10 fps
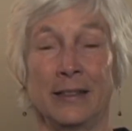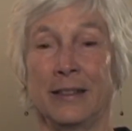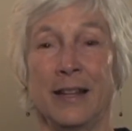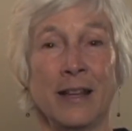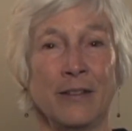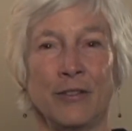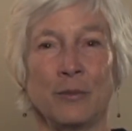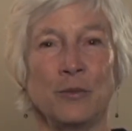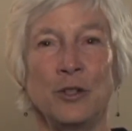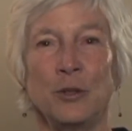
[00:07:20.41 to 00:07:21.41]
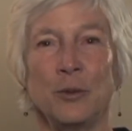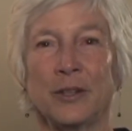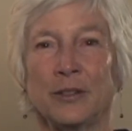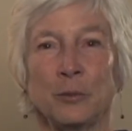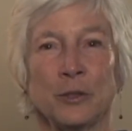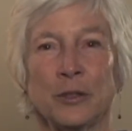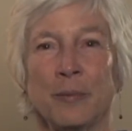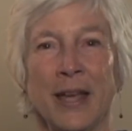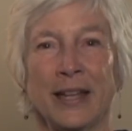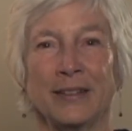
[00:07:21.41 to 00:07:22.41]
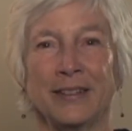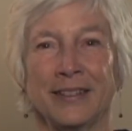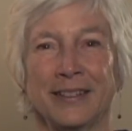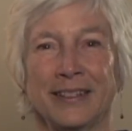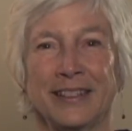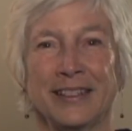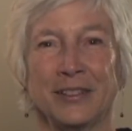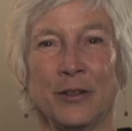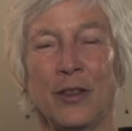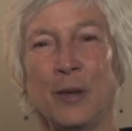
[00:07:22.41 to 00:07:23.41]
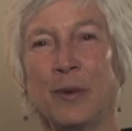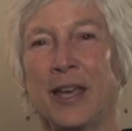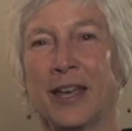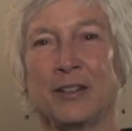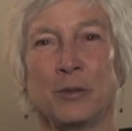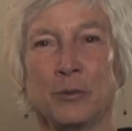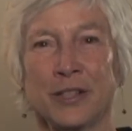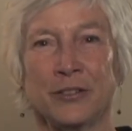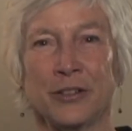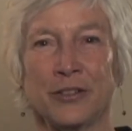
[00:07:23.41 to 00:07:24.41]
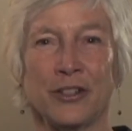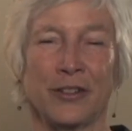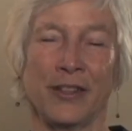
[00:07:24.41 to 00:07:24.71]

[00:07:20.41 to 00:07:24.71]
None of them knew what the word meant, so they began to research it.